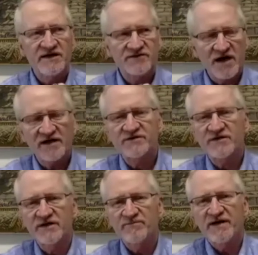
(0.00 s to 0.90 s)

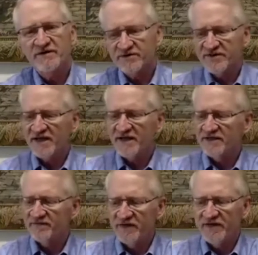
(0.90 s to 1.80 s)
honestly better, Ted,
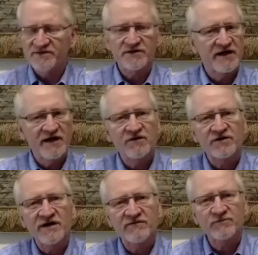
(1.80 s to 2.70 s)
if it is a
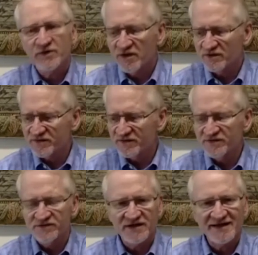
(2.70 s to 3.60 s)
caregiver because this
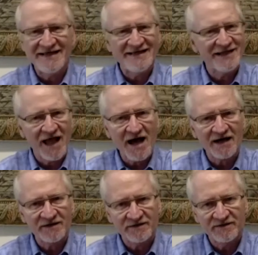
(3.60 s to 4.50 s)
is a key lock
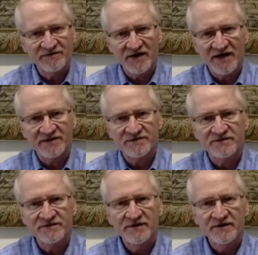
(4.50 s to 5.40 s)
device.
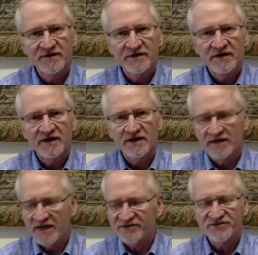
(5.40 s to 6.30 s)
Uh,
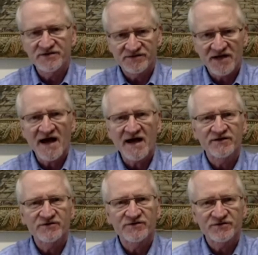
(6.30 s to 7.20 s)
it's
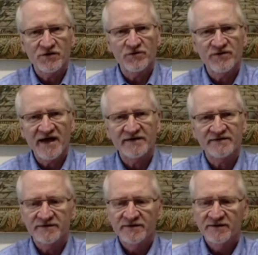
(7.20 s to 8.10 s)
designed so that
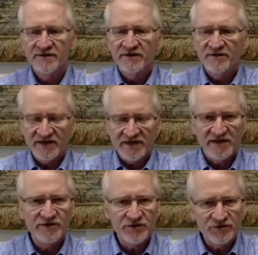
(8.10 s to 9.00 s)
the
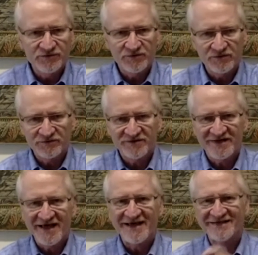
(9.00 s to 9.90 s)
end user
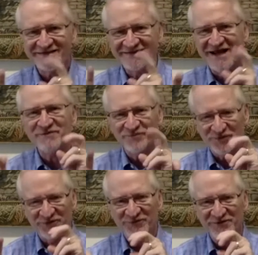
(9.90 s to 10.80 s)
can't
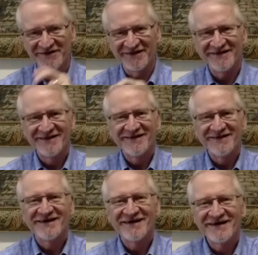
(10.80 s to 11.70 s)
tamper with it.
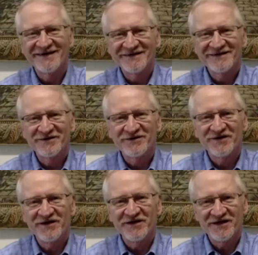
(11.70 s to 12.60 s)
Uh,
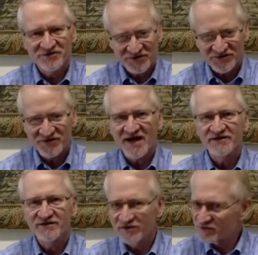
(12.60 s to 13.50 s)
it. It's designed
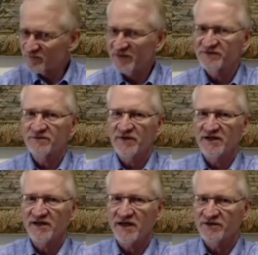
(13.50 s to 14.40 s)
to dispense the
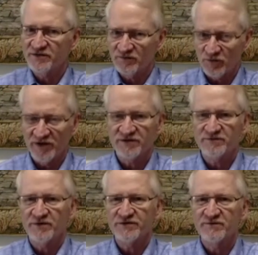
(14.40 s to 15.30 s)
medication when it's
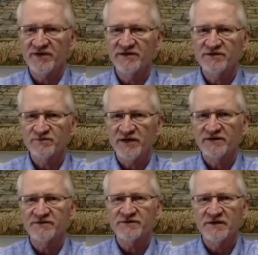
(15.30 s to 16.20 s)
supposed to be
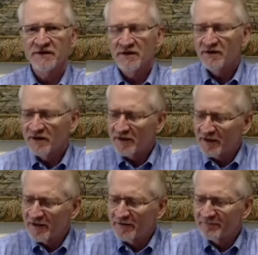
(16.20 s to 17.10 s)
dispensed.
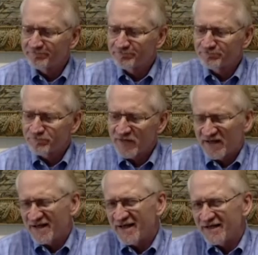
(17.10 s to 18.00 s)
Um,
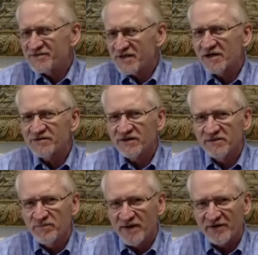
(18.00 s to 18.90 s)
and, and it's
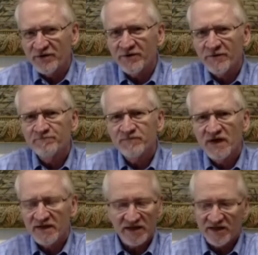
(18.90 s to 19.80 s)
honestly better
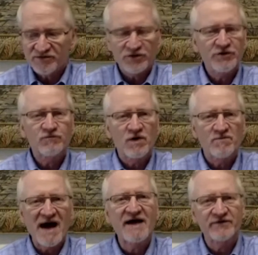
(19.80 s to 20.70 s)
uh, it's a good
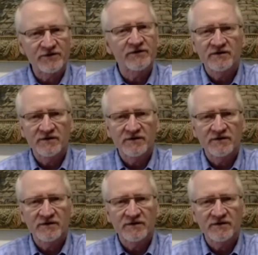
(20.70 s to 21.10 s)
reminder,